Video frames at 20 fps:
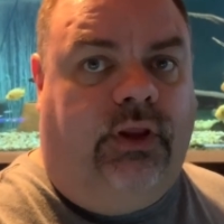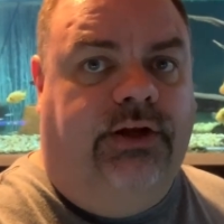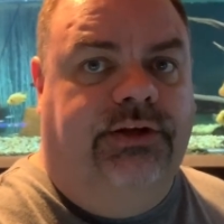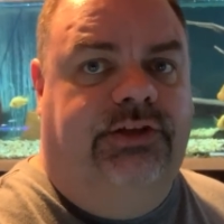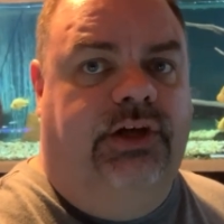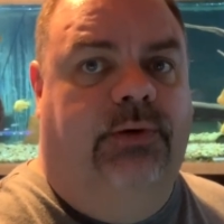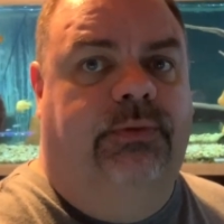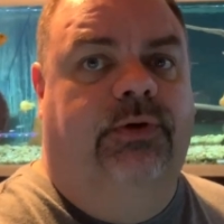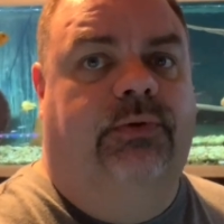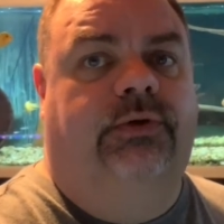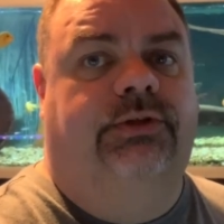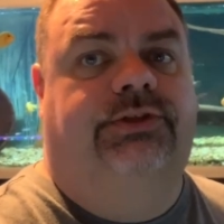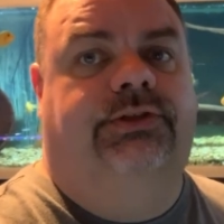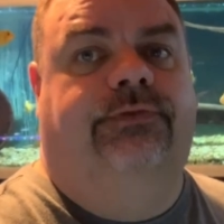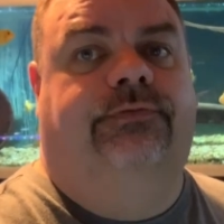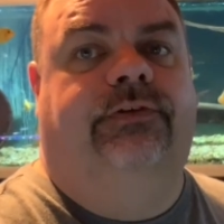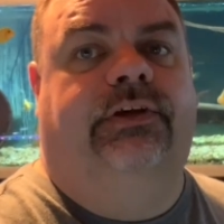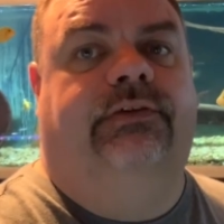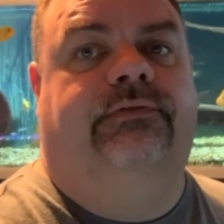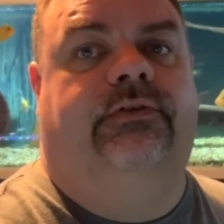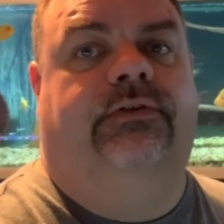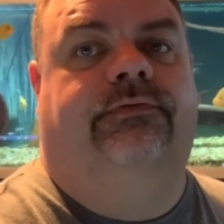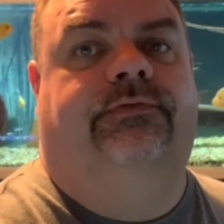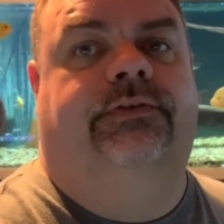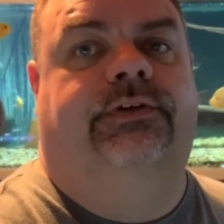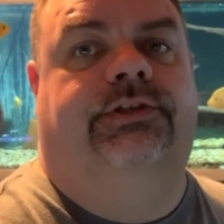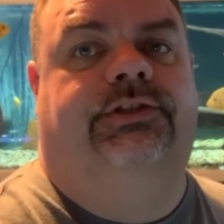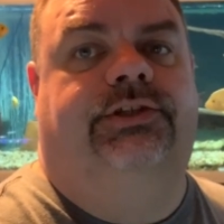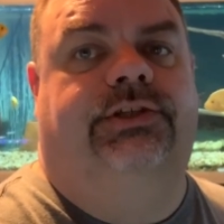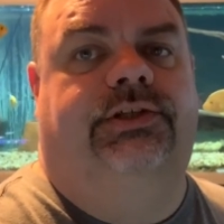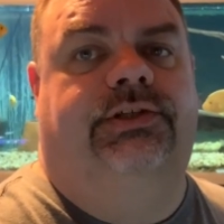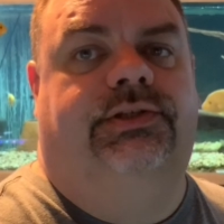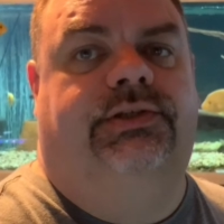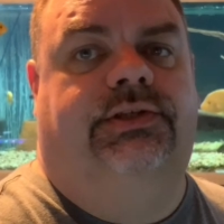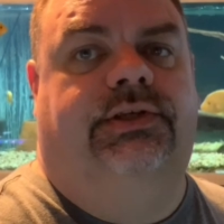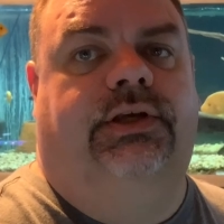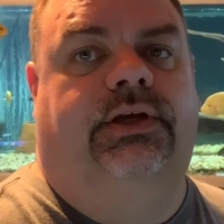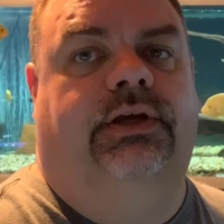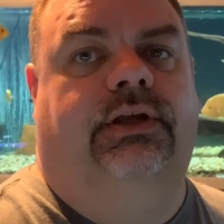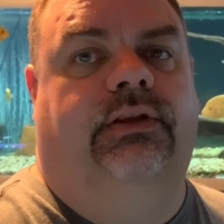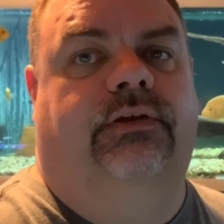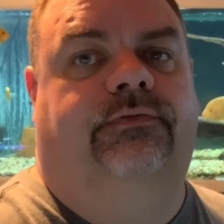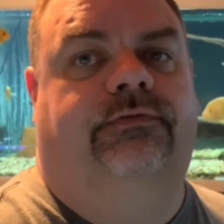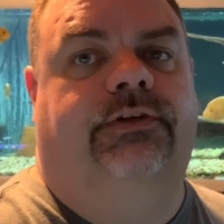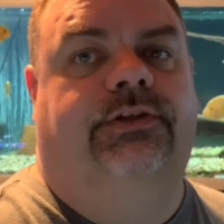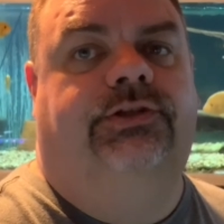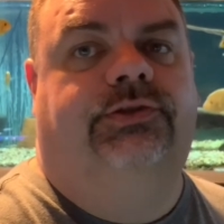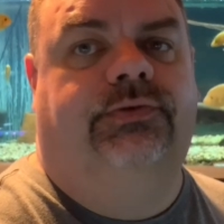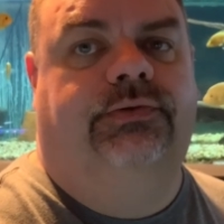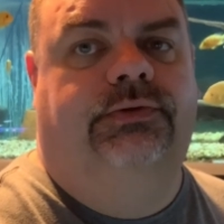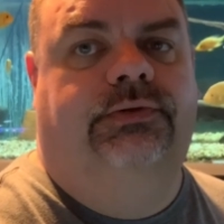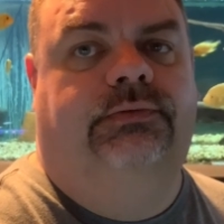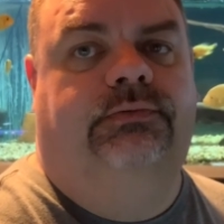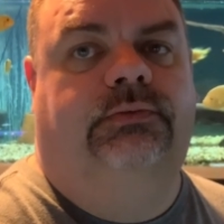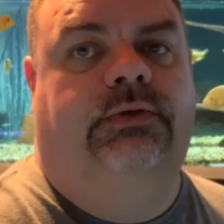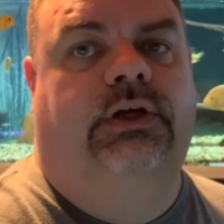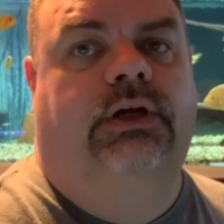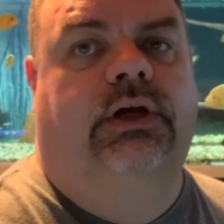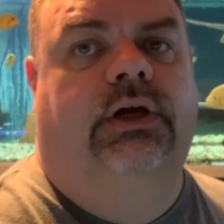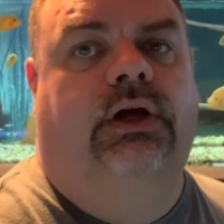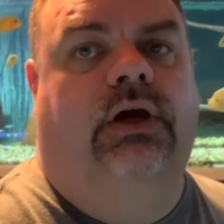Tell me what your favorite fish is in the fish room,